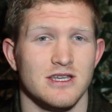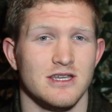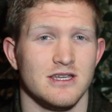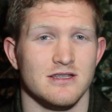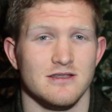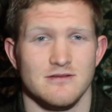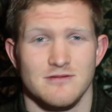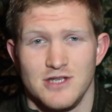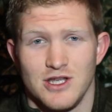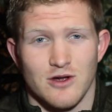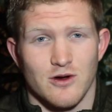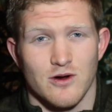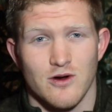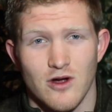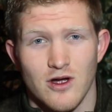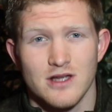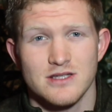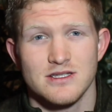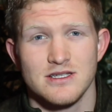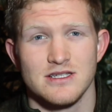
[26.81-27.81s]

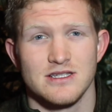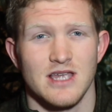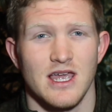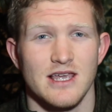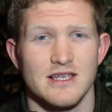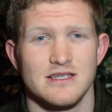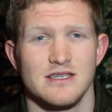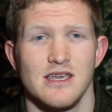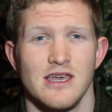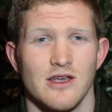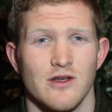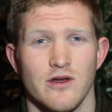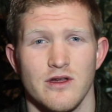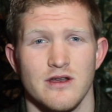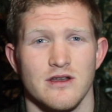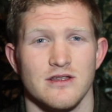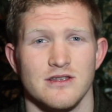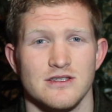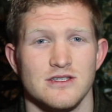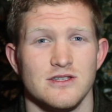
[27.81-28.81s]
across these
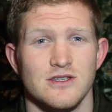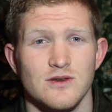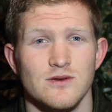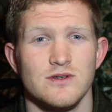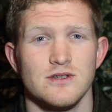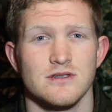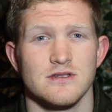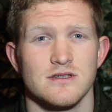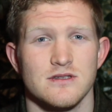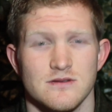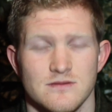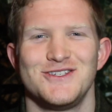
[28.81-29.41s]
AZA-accredited institutions.